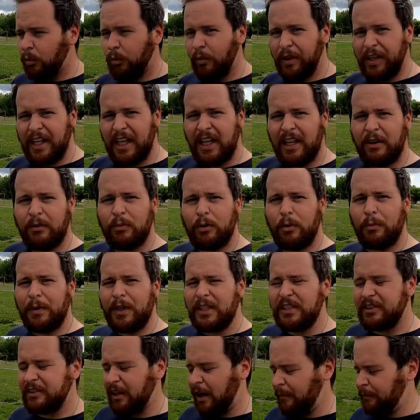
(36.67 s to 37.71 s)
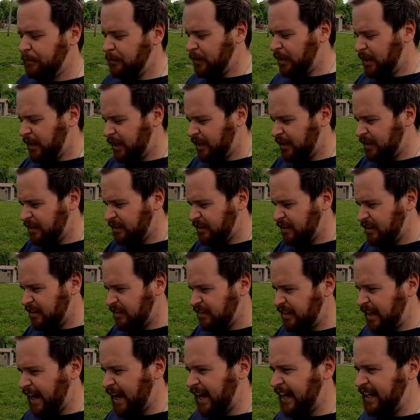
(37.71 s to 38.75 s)
we will be something
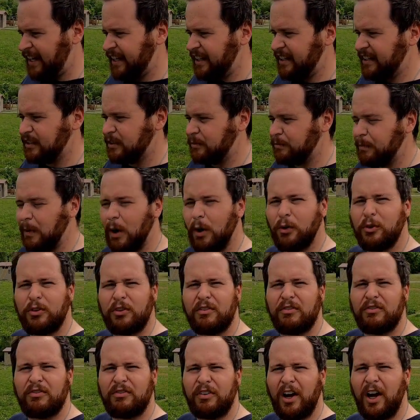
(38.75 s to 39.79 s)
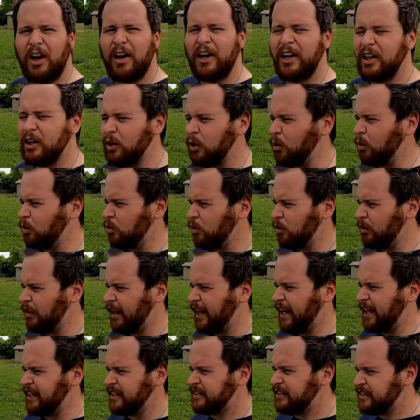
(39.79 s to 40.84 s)
that is both very
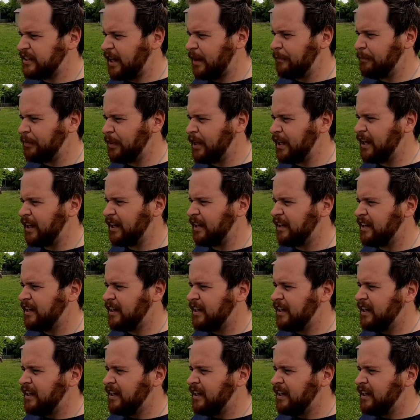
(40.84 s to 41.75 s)
cool and something